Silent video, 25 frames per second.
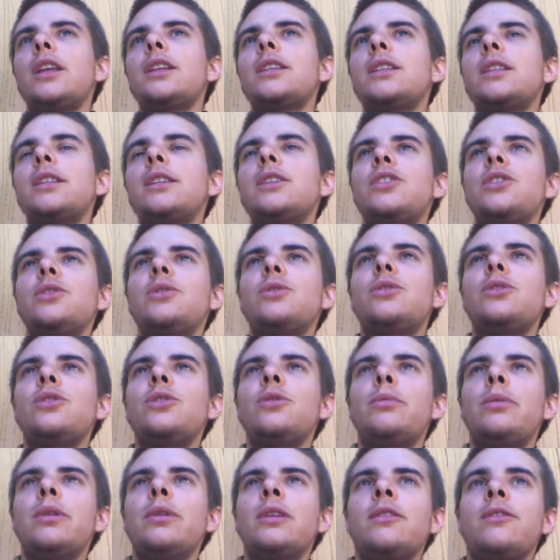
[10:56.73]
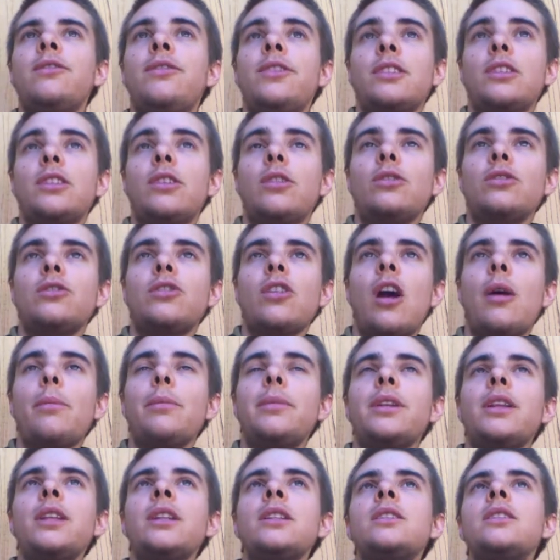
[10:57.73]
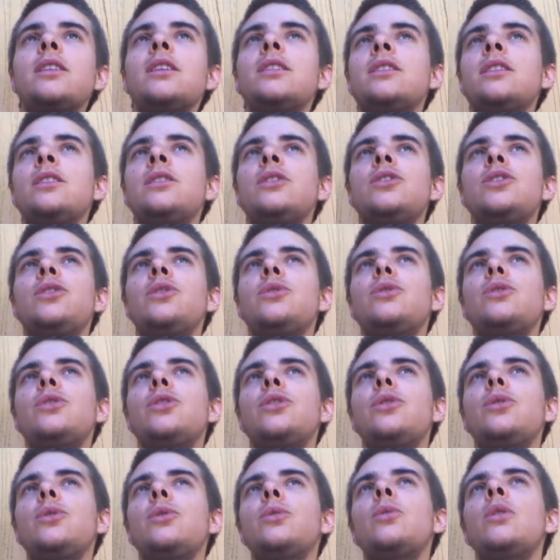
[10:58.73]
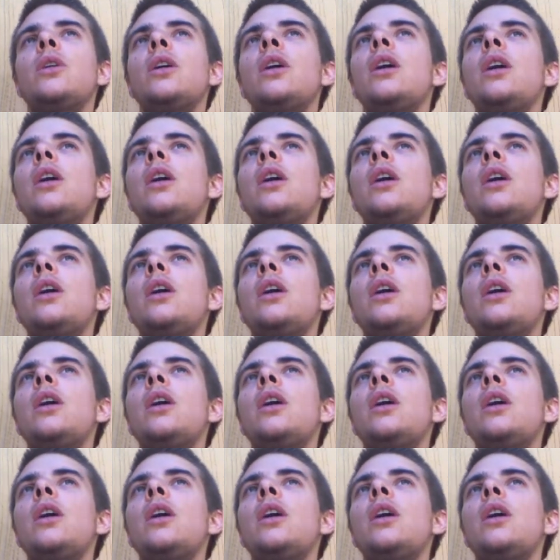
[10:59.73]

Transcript: Is it due to physical dominance? Is it due to